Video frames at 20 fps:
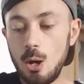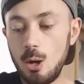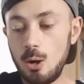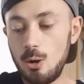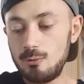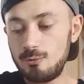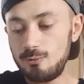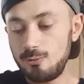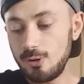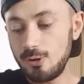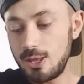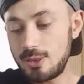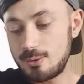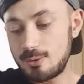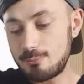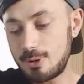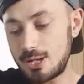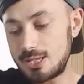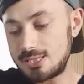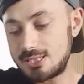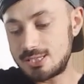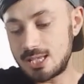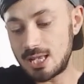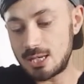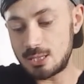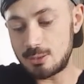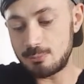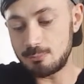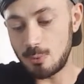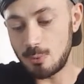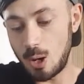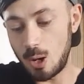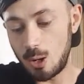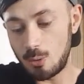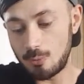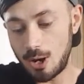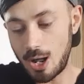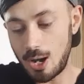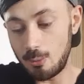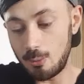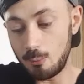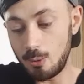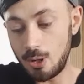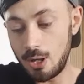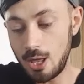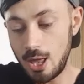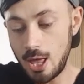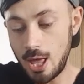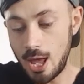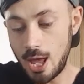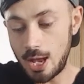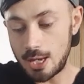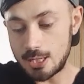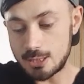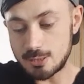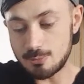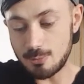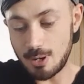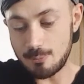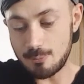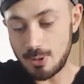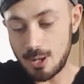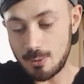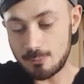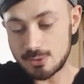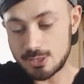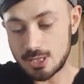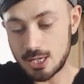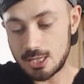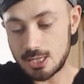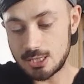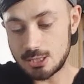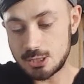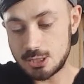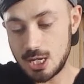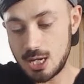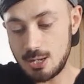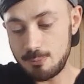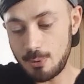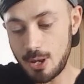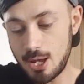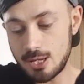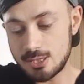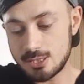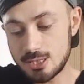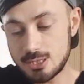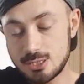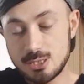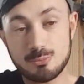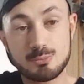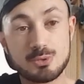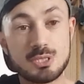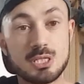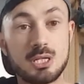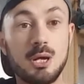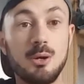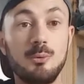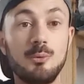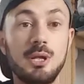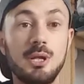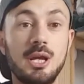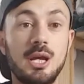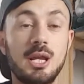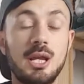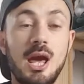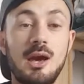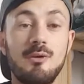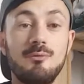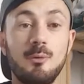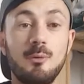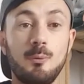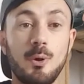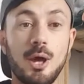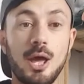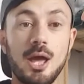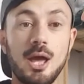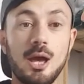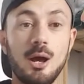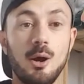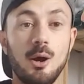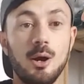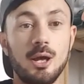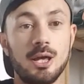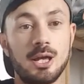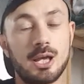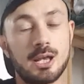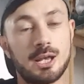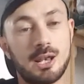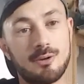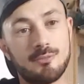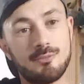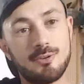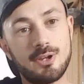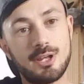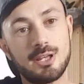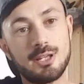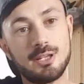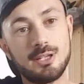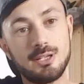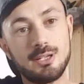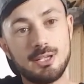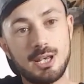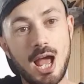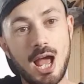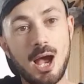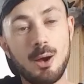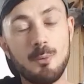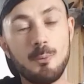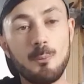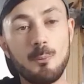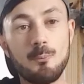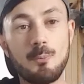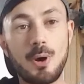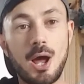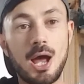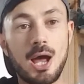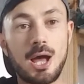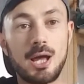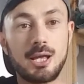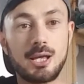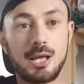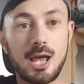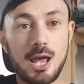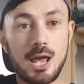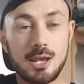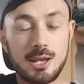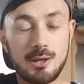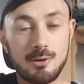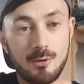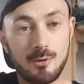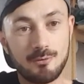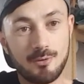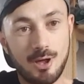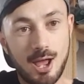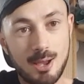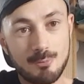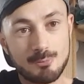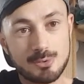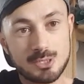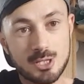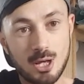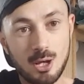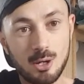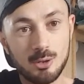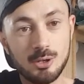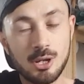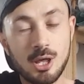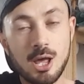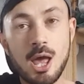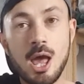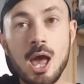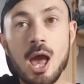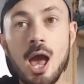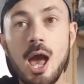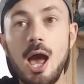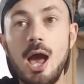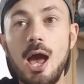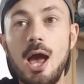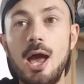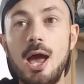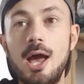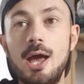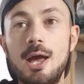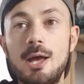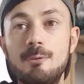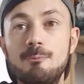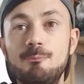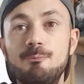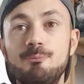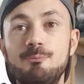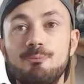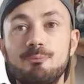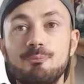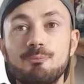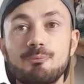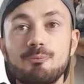Hopefully they might send more out and you might be able to get it cheaper, so it's up to you. You can either wait, or you can have it now by getting it off Amazon. But